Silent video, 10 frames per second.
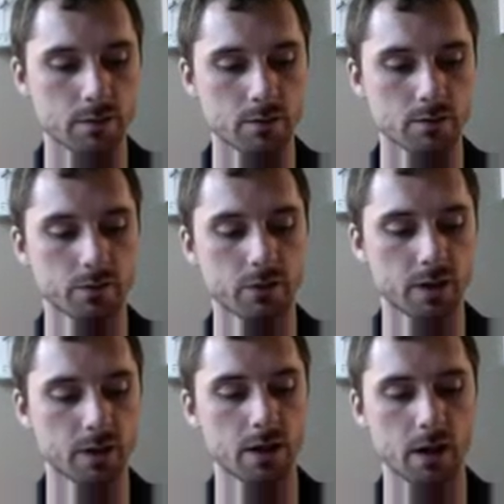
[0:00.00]
So
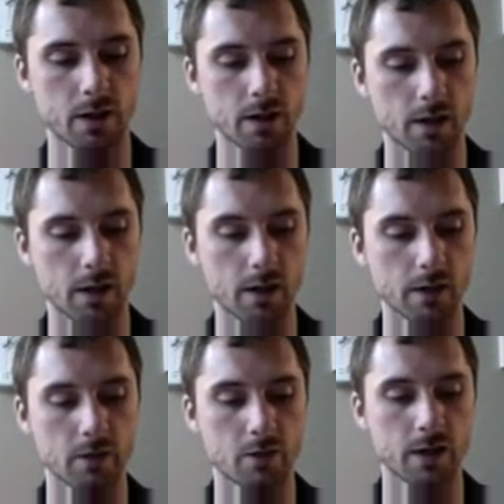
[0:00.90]
then I
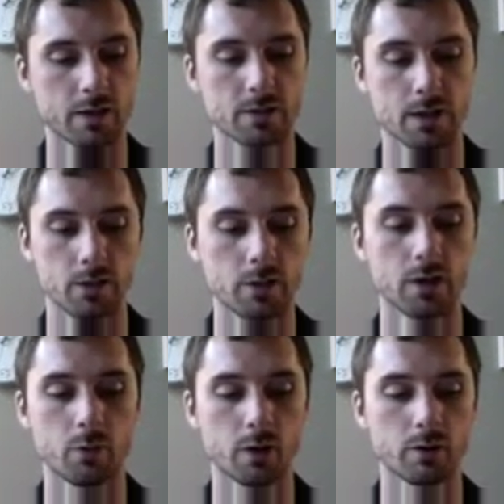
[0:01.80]
go ahead and say, okay,
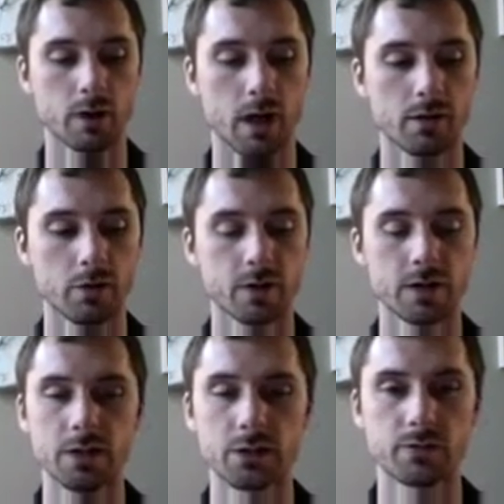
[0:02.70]
well, I know that
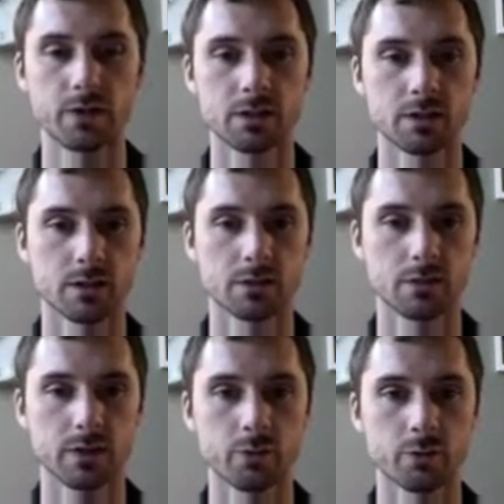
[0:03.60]
each of these things are
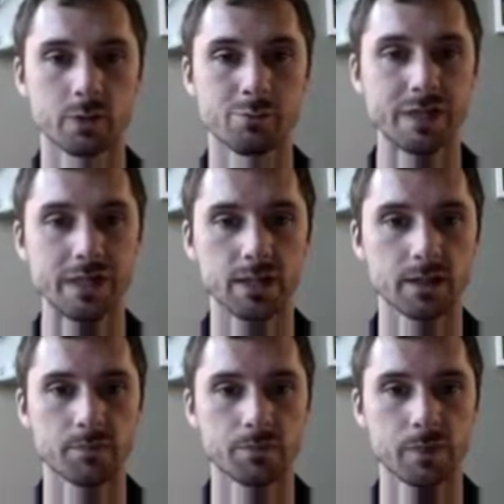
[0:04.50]
equal to B.
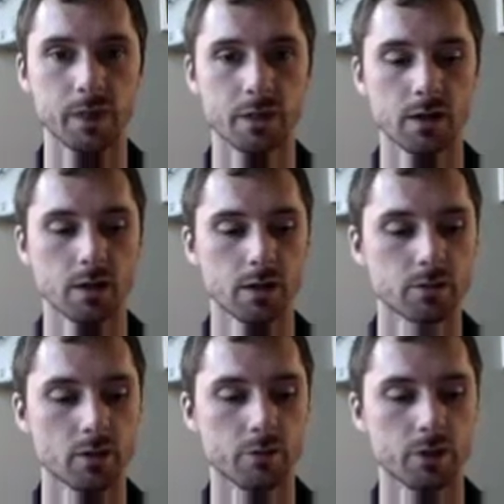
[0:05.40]

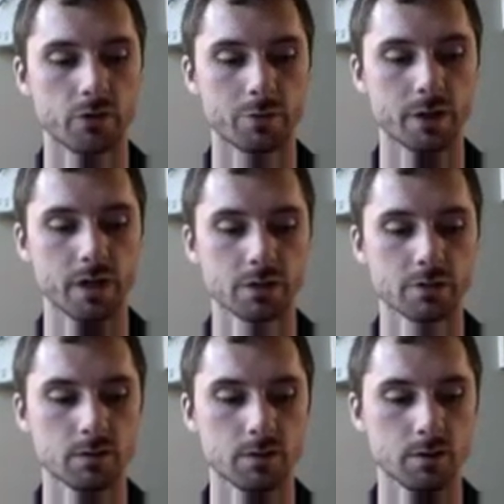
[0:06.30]
So I'm going to replace
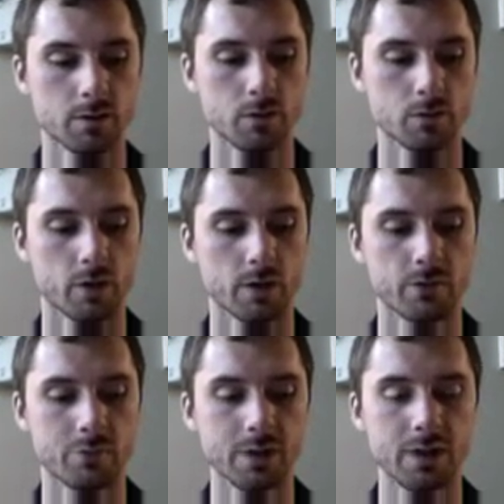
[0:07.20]
one of the
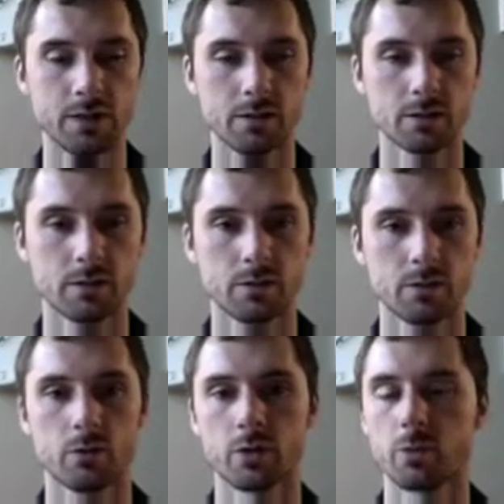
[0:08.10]
B's
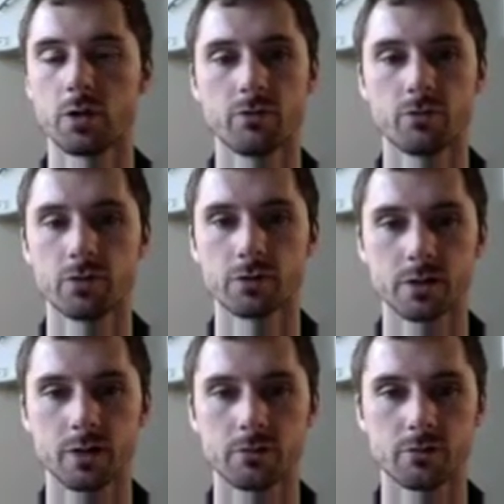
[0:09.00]
with one version